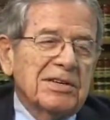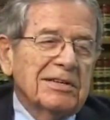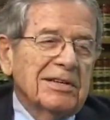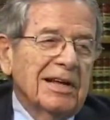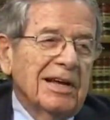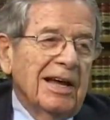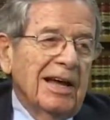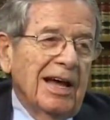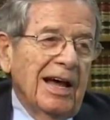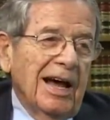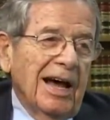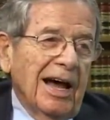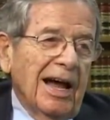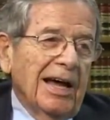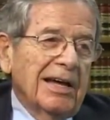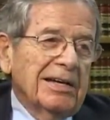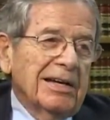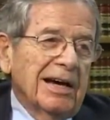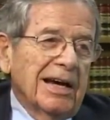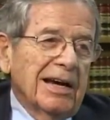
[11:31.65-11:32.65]
it.
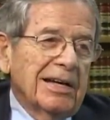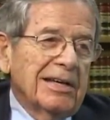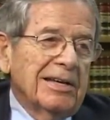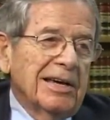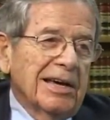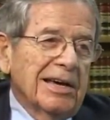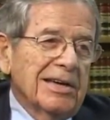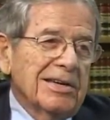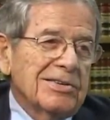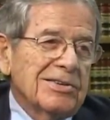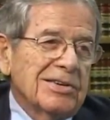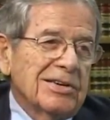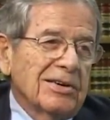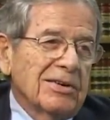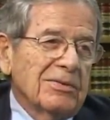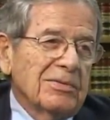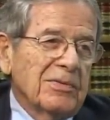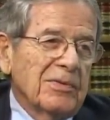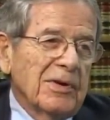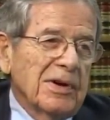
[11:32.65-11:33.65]
I got a case here
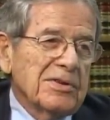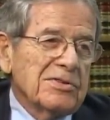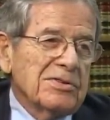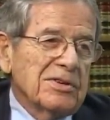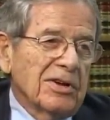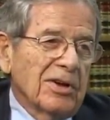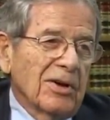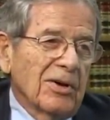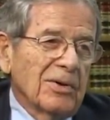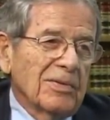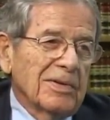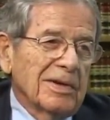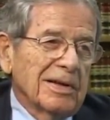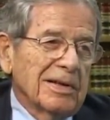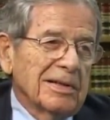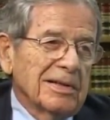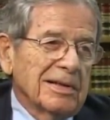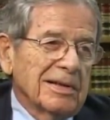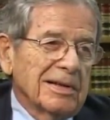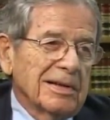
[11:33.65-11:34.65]
in Fresno uh,
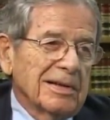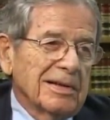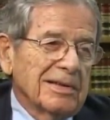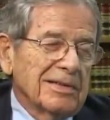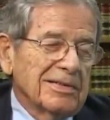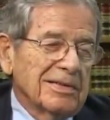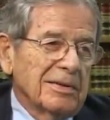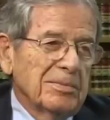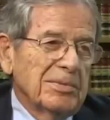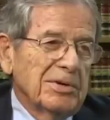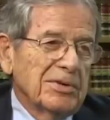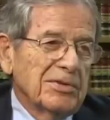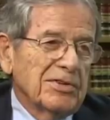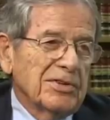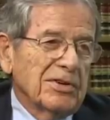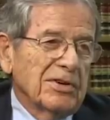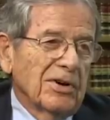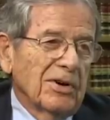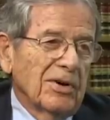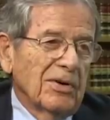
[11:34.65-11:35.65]
uh, some years
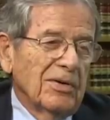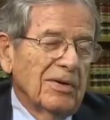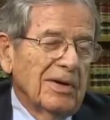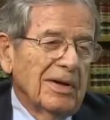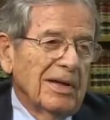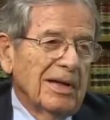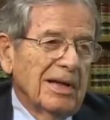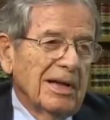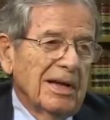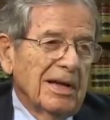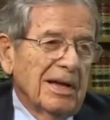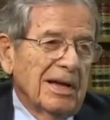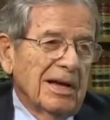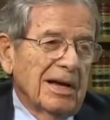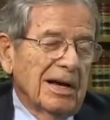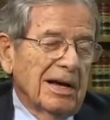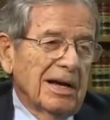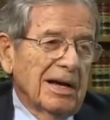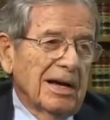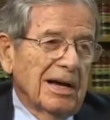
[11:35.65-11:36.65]
ago
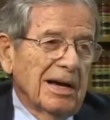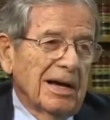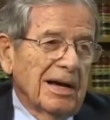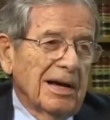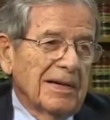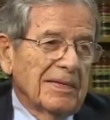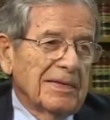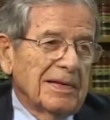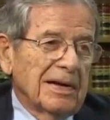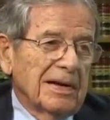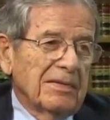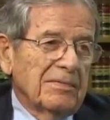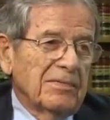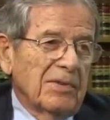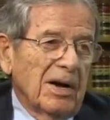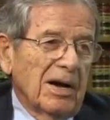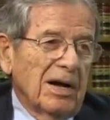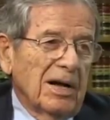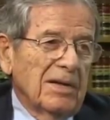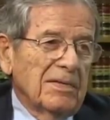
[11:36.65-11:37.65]
uh, that
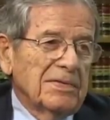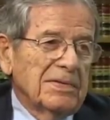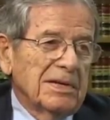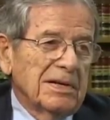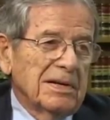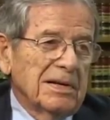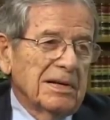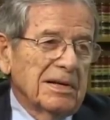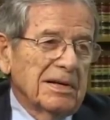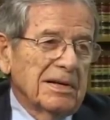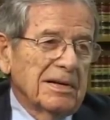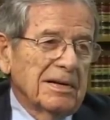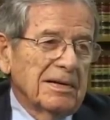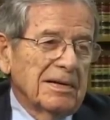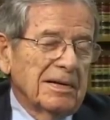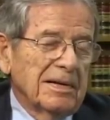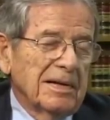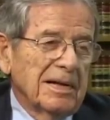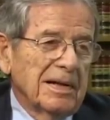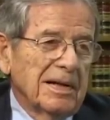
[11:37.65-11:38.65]
involved uh,
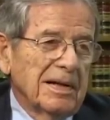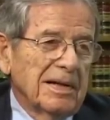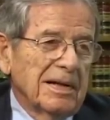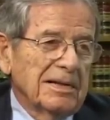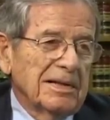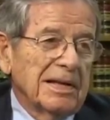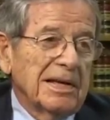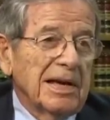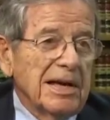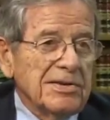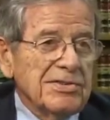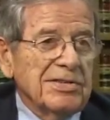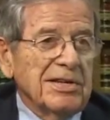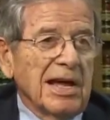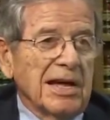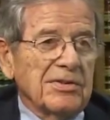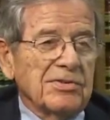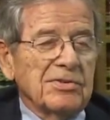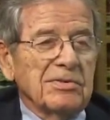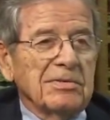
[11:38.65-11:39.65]
the guest
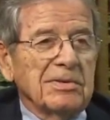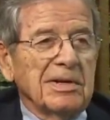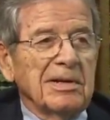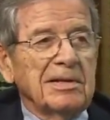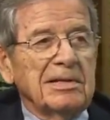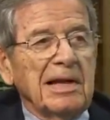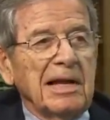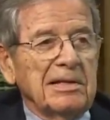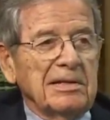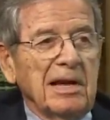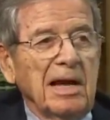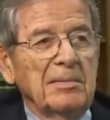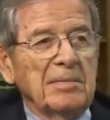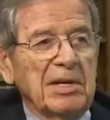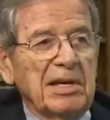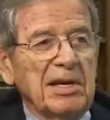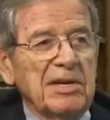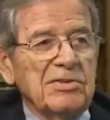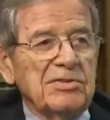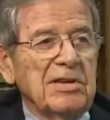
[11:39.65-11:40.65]
statute. And at that time, the
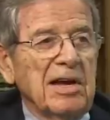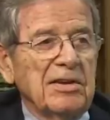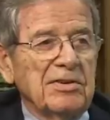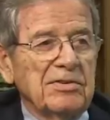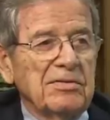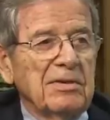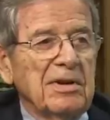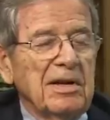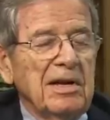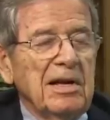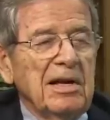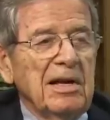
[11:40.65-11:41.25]
guest statute,